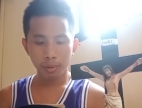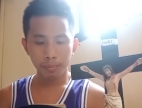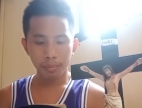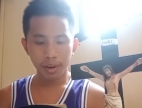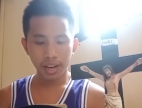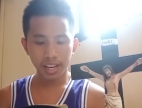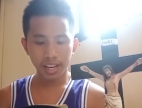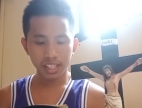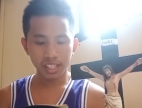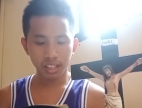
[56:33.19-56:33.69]
be
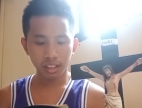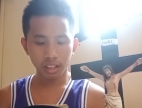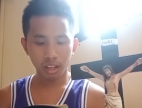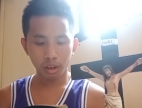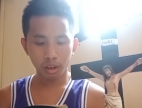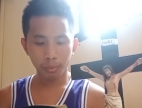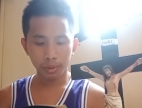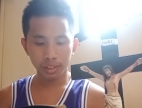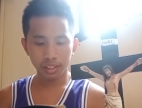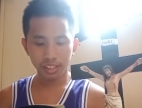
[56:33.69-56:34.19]
punished
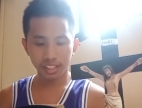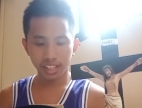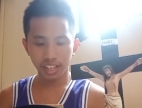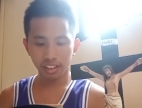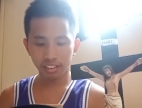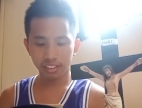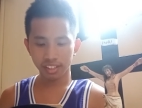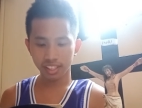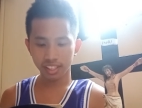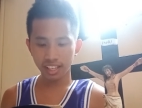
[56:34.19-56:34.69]
along with the
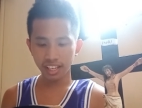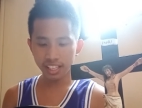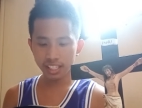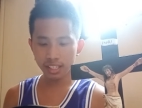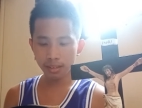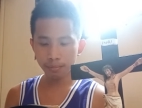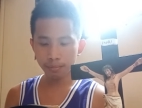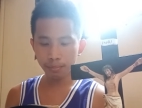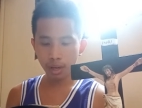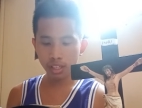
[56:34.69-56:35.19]
guilty. That
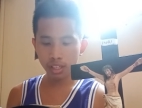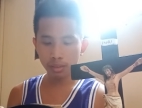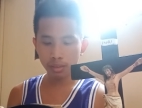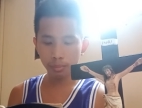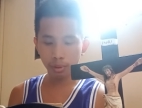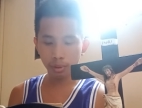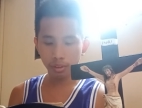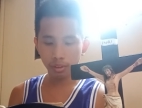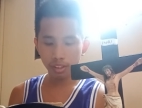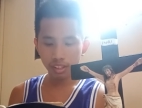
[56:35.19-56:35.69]
is
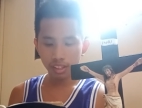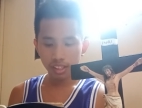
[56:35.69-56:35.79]
impossible.